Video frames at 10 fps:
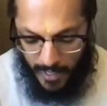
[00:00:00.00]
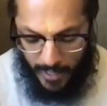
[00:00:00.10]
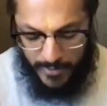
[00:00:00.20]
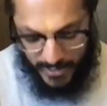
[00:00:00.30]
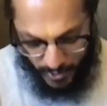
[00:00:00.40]

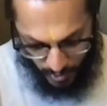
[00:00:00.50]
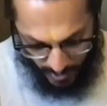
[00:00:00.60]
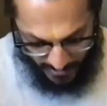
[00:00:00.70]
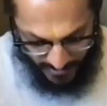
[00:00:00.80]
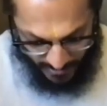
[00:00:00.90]
I was
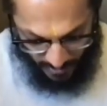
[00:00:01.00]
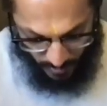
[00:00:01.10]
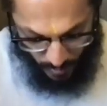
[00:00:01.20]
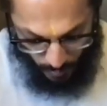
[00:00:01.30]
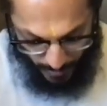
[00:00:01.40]

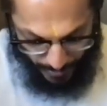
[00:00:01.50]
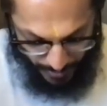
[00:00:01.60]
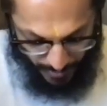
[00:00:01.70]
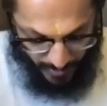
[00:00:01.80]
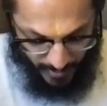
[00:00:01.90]
interacting with
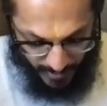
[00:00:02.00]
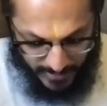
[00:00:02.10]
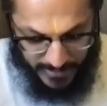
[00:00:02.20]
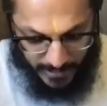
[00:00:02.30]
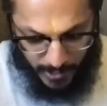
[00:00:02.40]
a
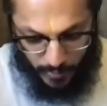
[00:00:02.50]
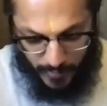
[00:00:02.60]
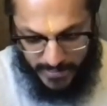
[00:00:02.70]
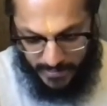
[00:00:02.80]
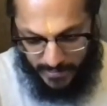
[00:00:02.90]
seeker
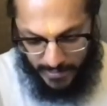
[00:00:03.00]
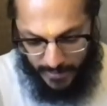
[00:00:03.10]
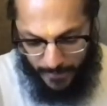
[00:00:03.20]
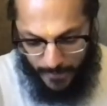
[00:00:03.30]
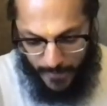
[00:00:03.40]

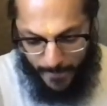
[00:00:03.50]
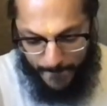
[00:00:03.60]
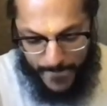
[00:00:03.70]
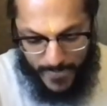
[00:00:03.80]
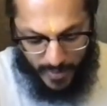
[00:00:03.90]
recently,
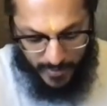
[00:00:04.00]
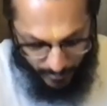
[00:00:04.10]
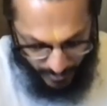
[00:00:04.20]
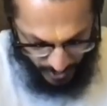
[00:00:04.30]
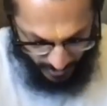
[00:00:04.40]
and
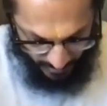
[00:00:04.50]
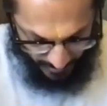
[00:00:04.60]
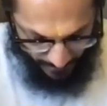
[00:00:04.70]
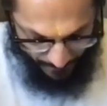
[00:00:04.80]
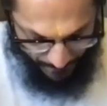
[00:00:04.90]
he was
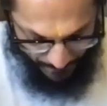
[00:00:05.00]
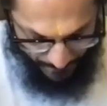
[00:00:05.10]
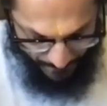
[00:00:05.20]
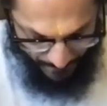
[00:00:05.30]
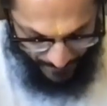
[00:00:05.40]
sharing
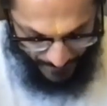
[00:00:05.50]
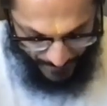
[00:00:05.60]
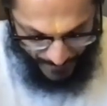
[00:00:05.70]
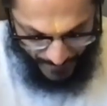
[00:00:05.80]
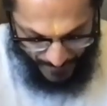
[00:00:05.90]

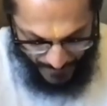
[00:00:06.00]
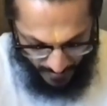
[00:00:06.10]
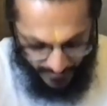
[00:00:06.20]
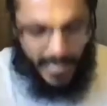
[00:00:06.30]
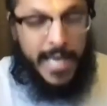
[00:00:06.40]

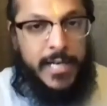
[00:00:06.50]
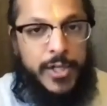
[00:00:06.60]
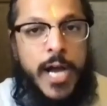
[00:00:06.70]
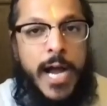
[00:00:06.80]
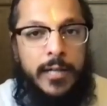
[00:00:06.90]
they had a
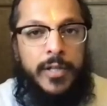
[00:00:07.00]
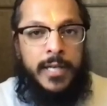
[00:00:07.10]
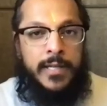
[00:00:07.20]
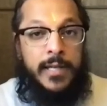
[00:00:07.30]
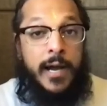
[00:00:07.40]
child
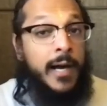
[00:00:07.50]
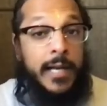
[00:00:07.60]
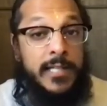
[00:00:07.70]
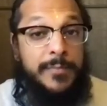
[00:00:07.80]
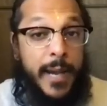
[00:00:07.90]

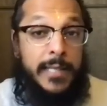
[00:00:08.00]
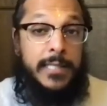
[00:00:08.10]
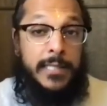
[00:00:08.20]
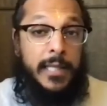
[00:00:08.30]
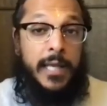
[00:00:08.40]

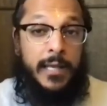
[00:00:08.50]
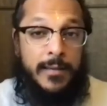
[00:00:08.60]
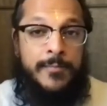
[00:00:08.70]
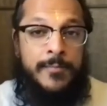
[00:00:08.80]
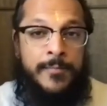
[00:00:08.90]
unexpectedly.
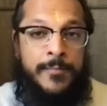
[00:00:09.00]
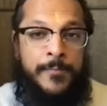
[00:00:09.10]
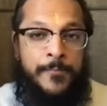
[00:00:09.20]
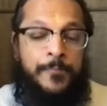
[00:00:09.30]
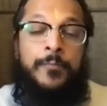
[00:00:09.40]

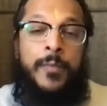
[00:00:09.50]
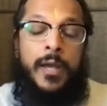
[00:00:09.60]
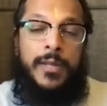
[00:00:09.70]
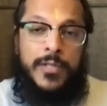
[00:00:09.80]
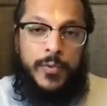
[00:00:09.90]

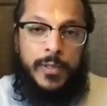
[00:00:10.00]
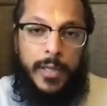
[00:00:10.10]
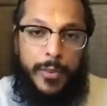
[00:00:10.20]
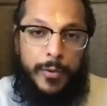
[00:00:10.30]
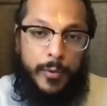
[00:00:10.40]
And this
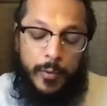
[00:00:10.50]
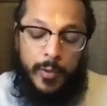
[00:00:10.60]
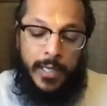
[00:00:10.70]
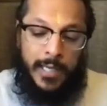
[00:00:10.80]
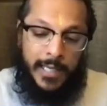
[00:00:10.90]
really
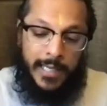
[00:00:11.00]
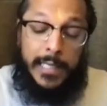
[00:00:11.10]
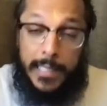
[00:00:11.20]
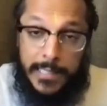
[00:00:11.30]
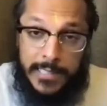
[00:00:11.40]
threw
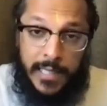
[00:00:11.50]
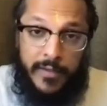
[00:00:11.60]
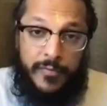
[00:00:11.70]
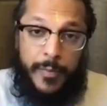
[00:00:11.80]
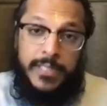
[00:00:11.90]
his
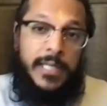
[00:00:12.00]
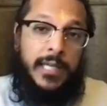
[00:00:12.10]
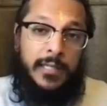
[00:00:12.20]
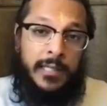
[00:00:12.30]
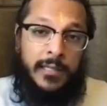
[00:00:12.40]
life,
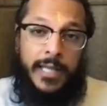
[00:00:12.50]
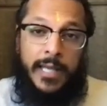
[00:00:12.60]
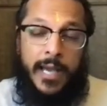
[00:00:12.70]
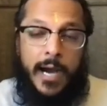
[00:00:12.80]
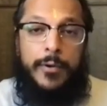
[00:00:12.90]

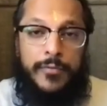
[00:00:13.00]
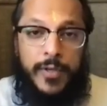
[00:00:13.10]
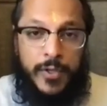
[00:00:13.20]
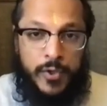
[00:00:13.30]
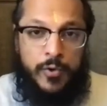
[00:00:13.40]
particularly, out of
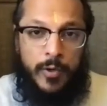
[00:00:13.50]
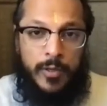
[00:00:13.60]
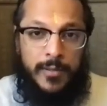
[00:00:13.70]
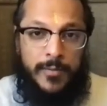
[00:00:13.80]
control.